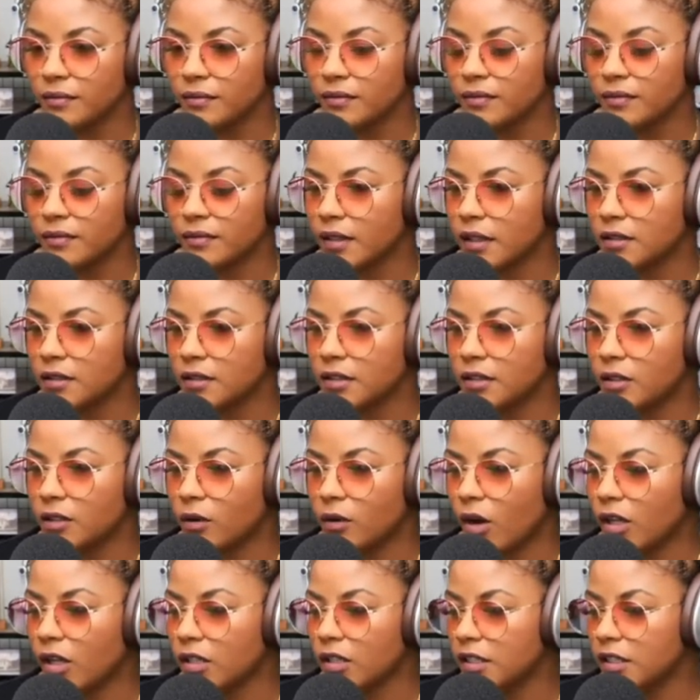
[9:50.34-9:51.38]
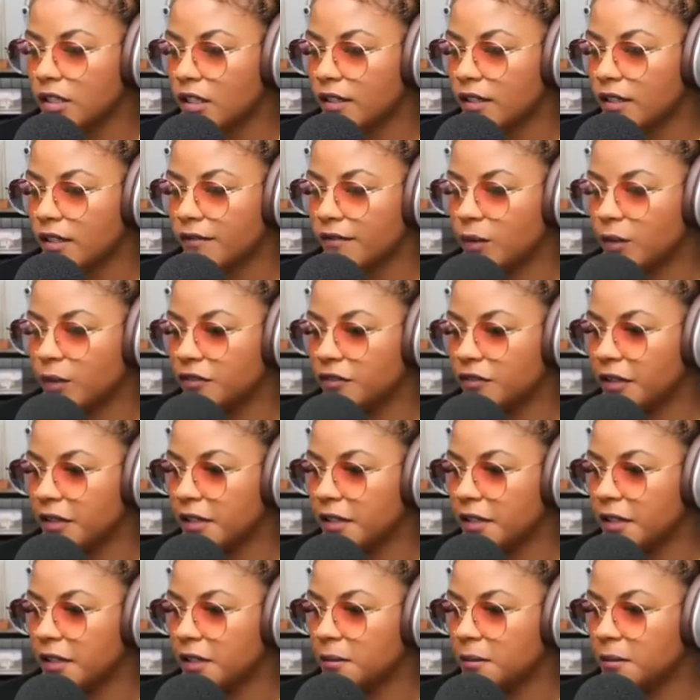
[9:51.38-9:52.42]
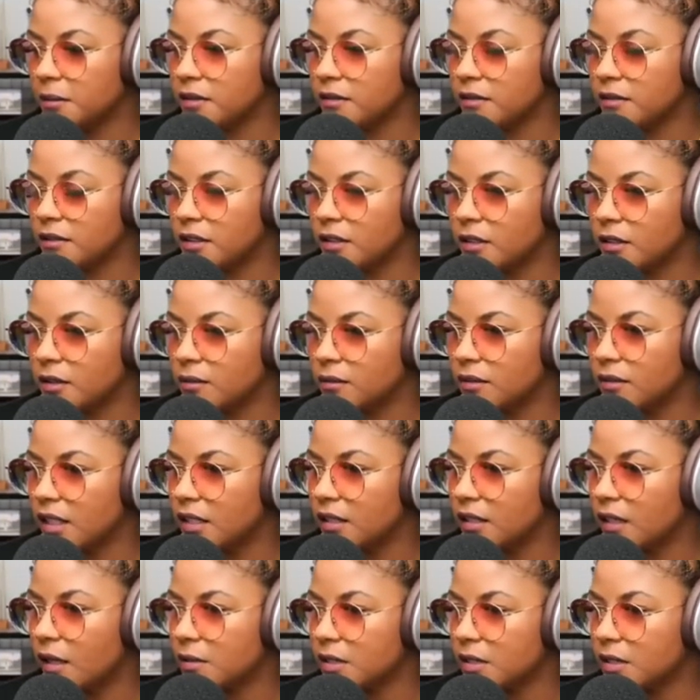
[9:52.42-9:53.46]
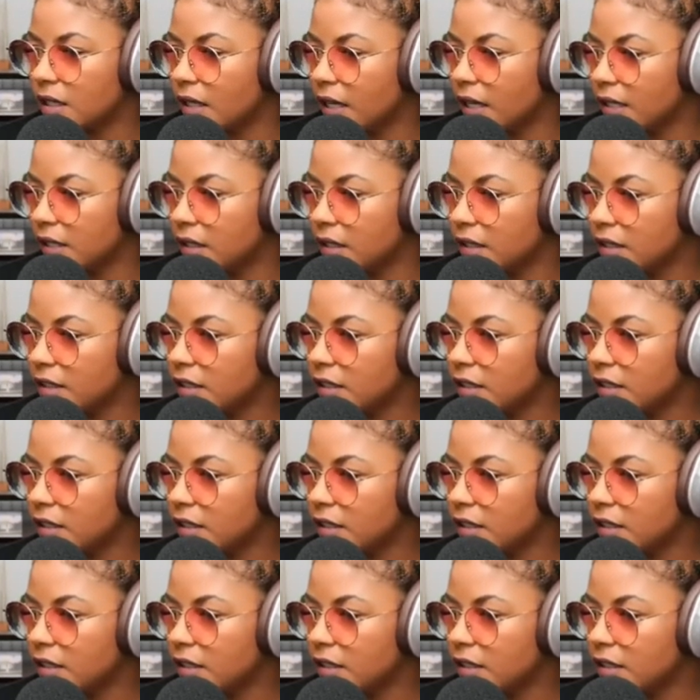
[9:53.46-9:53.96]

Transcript: All of y'all that voted for him and, think that was a good idea.